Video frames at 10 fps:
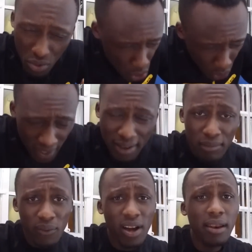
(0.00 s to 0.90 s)
rule
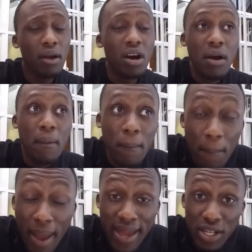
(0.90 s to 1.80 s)
number one,
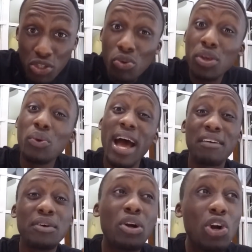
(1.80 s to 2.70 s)
make sure you
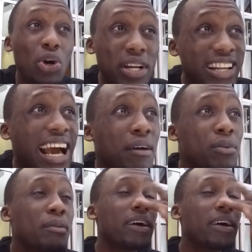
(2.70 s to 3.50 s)
have a good camera.